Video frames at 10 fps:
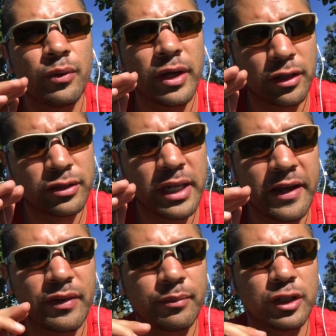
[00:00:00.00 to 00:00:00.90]
we also
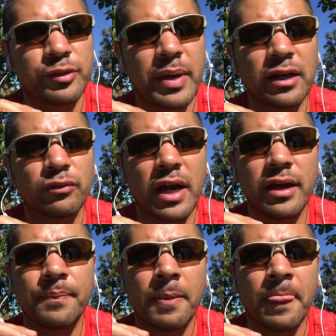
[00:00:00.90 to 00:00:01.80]
gave them respect,
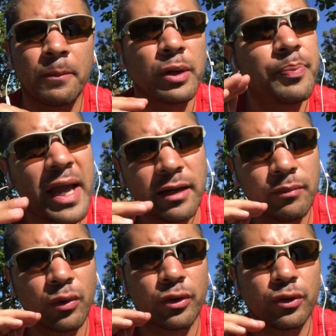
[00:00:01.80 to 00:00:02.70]
right? We paid them
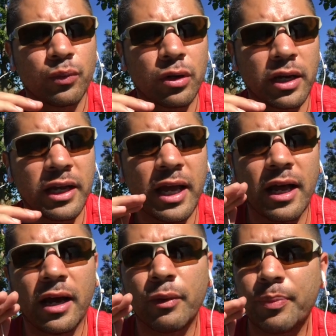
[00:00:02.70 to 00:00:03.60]
more in the work. Eh,
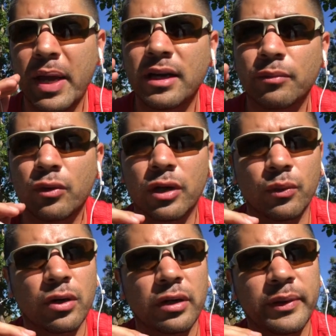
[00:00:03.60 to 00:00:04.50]
uh, we paid them more at
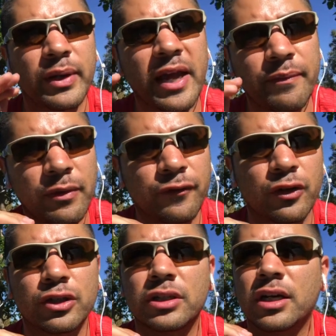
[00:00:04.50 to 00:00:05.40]
work. That we gave them the
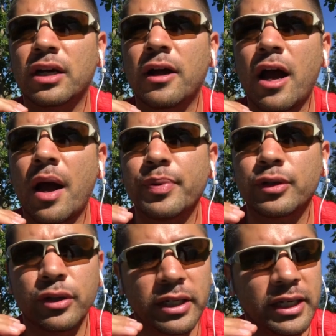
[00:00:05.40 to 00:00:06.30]
first uh,
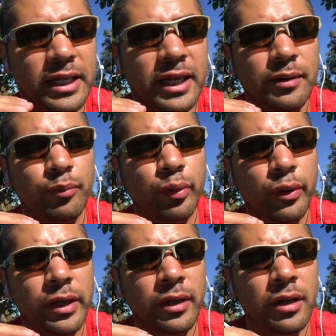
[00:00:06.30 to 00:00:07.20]
opportunity to get
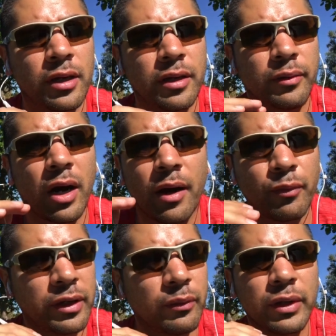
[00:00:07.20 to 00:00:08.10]
employed. Um,
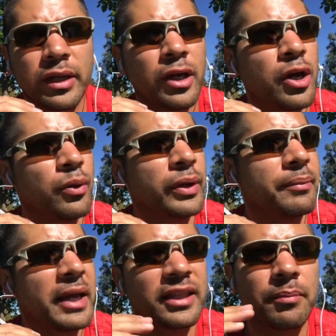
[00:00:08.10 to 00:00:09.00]
we, we, we
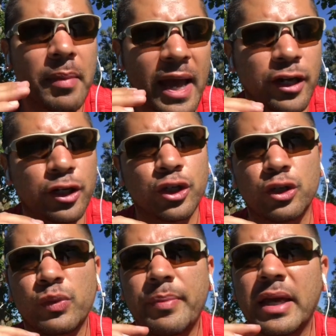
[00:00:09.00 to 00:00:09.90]
made them
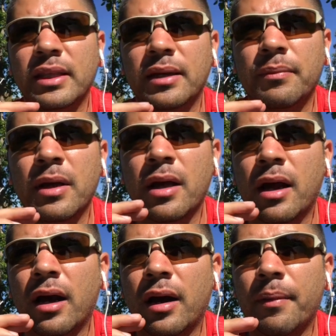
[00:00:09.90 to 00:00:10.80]
managers. We made them
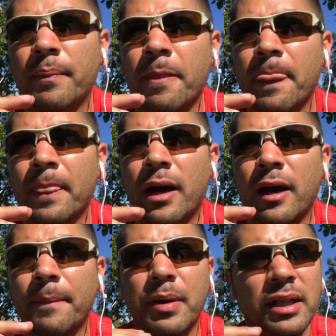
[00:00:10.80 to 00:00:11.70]
um,
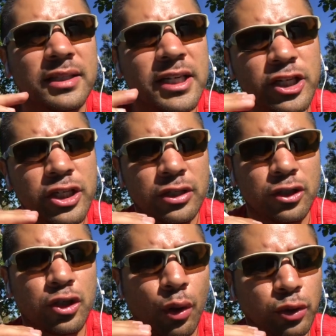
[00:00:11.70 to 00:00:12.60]
um, politicians,
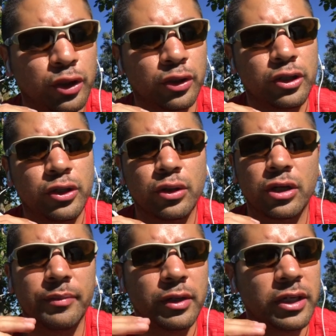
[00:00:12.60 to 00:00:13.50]
soldiers, you know,
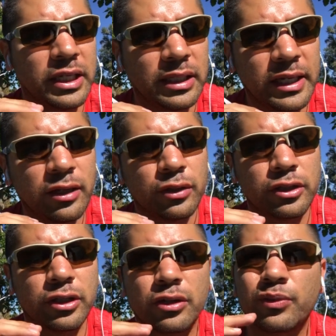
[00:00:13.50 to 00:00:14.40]
community leaders.
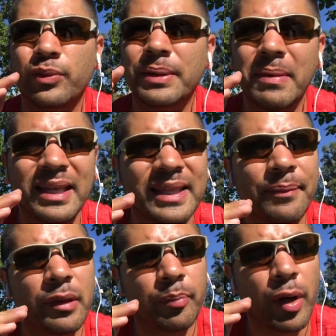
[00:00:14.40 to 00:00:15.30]
You know, we made
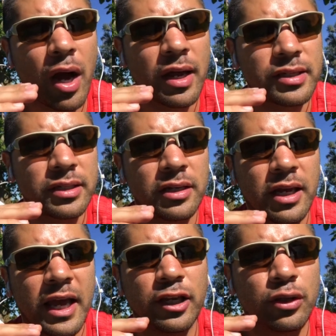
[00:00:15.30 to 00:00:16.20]
them the boss.
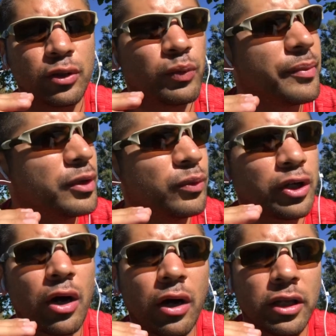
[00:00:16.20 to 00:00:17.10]
And you know, women would
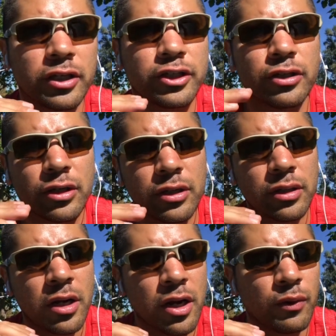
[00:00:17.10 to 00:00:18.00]
call us sir
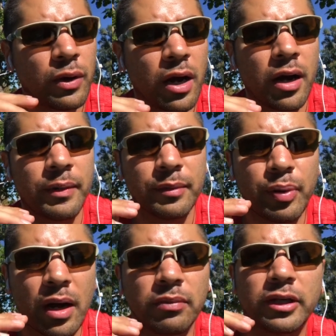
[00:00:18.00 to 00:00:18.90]
uh, in
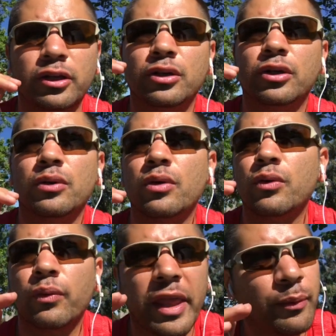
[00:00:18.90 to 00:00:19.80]
public. You know,
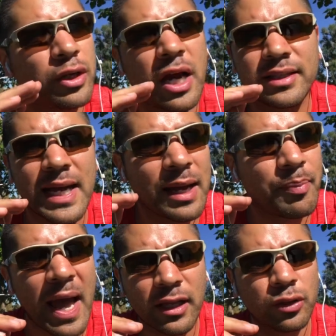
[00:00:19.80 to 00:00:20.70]
they would not talk
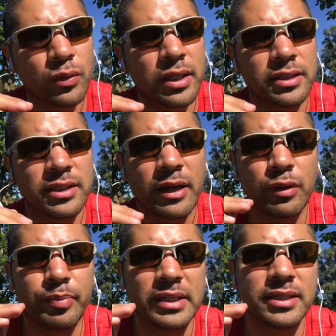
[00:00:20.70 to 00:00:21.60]
back to us they
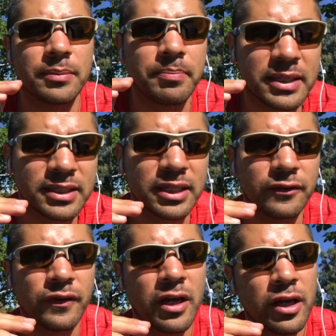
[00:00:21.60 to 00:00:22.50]
would be
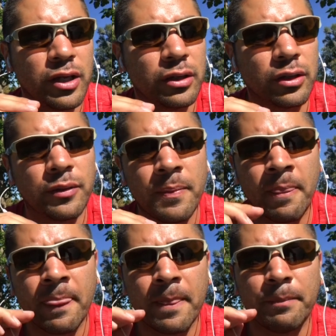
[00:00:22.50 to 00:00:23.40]
submissive you know
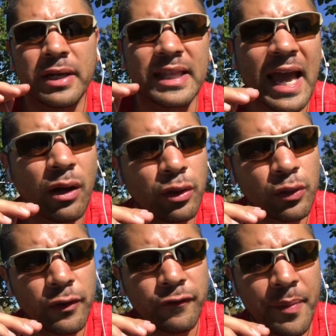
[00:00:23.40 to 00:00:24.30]
but now
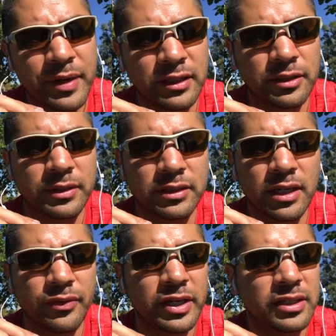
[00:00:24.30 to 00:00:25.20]
look what feminism has
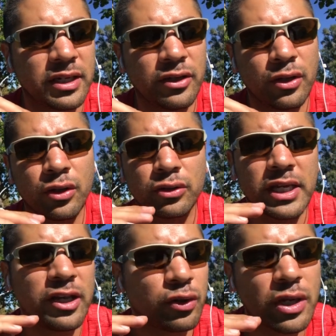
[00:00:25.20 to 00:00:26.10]
done they said to the girls
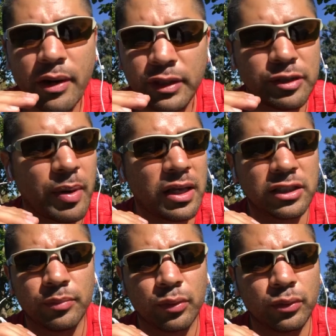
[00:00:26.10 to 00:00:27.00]
hey you're not
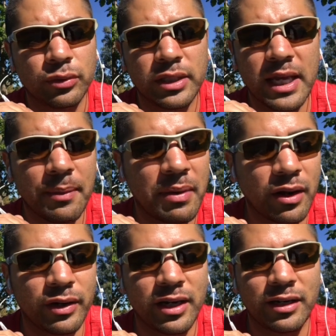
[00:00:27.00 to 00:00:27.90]
responsible to get
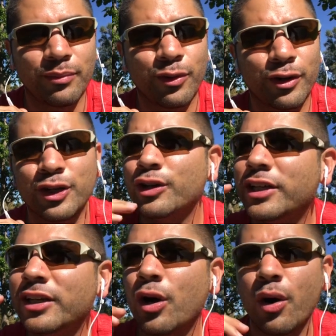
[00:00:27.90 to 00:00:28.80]
married anymore you
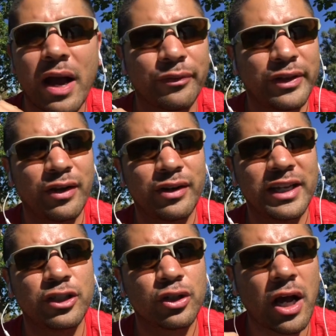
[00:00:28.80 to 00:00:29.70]
can go out there and
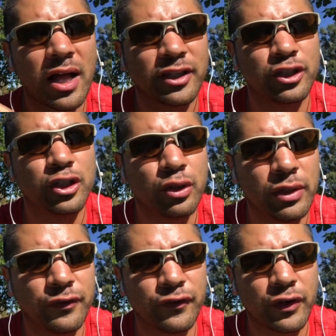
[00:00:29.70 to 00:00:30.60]
get your college
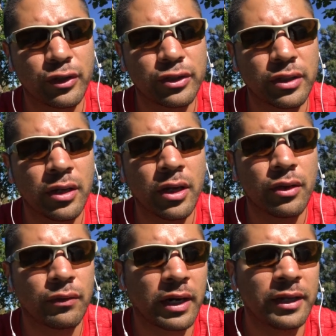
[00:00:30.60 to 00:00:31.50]
degree first
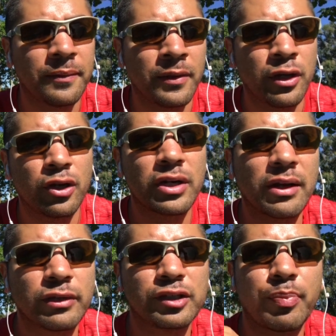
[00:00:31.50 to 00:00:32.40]
right you're
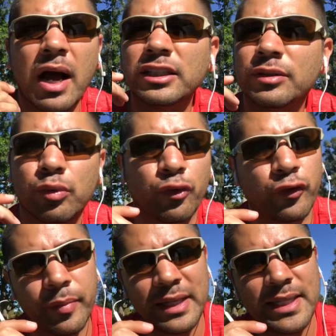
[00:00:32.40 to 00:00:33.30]
not responsible
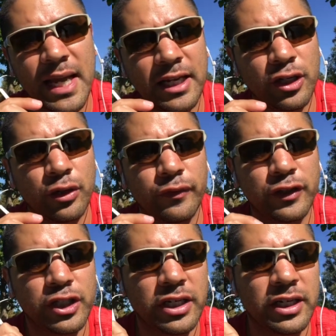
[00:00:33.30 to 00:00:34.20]
for maintaining your
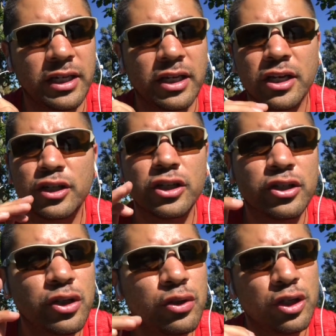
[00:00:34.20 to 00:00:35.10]
virginity
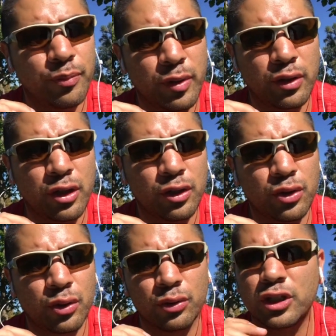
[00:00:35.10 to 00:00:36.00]
just use your birth
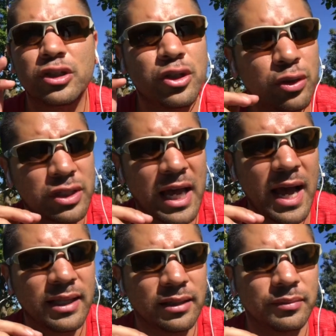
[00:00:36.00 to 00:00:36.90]
control just use
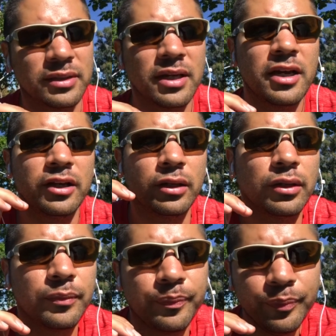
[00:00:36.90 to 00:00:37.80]
condoms you
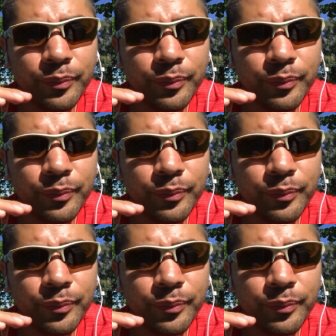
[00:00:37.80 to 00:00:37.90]
know